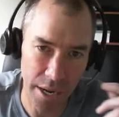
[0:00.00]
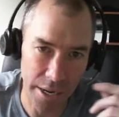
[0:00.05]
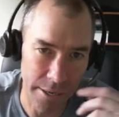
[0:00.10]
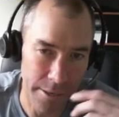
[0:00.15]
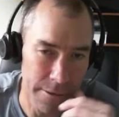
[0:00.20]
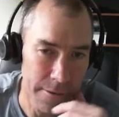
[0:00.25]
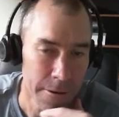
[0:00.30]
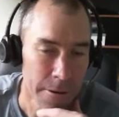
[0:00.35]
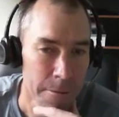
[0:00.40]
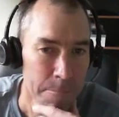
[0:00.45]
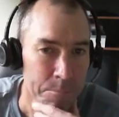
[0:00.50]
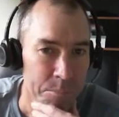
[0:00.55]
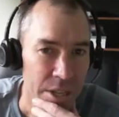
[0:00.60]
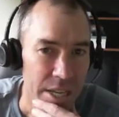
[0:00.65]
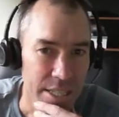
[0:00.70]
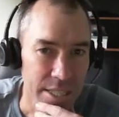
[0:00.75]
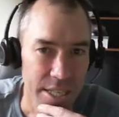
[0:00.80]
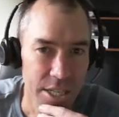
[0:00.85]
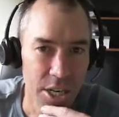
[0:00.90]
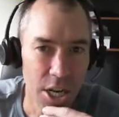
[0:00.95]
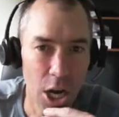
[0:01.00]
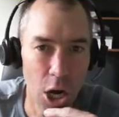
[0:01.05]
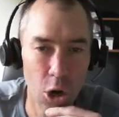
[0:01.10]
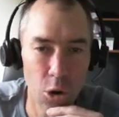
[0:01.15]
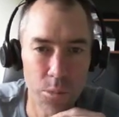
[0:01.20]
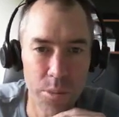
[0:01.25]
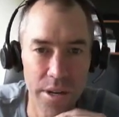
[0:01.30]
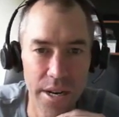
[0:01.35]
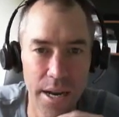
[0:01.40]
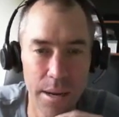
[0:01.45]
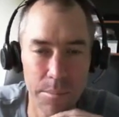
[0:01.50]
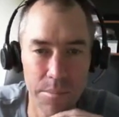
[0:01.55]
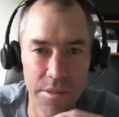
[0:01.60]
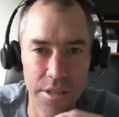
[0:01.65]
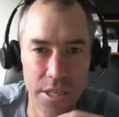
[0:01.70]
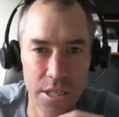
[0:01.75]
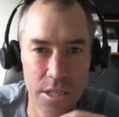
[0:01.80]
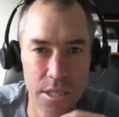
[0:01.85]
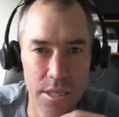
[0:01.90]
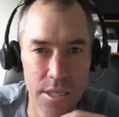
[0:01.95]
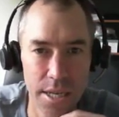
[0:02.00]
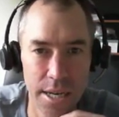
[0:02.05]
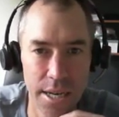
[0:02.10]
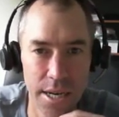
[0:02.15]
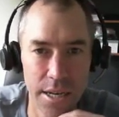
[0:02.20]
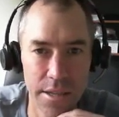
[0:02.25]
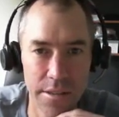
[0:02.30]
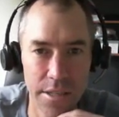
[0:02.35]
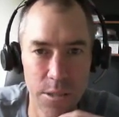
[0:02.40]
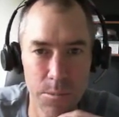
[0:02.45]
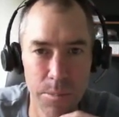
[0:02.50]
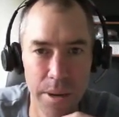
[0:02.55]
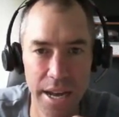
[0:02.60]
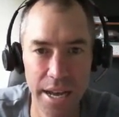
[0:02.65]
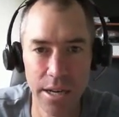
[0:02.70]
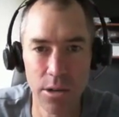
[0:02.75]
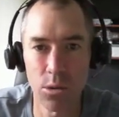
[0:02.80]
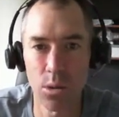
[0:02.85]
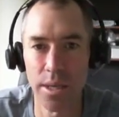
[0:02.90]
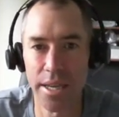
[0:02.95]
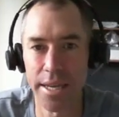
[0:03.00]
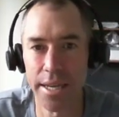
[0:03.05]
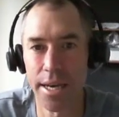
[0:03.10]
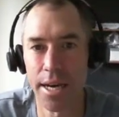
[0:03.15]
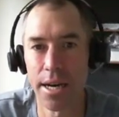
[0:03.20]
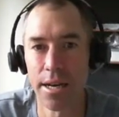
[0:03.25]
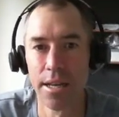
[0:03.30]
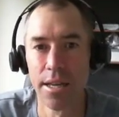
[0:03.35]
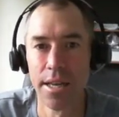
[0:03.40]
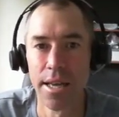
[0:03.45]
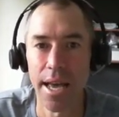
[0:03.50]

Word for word: button, it's going to open up this uh, this panel here.